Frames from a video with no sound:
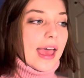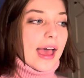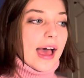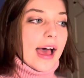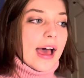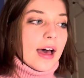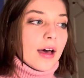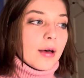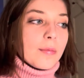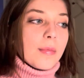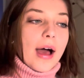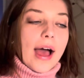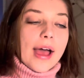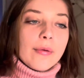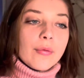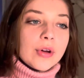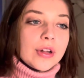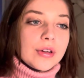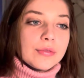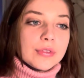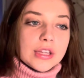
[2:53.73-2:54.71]
I
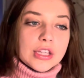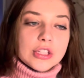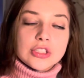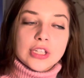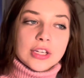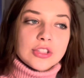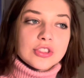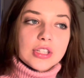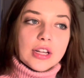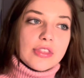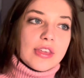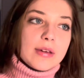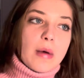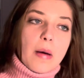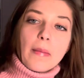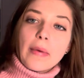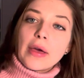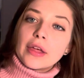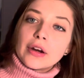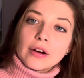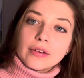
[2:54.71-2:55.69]
wouldn't really change anything about
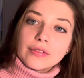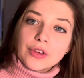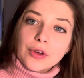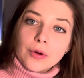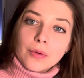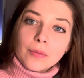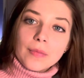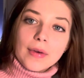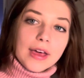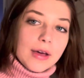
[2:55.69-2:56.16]
my interview.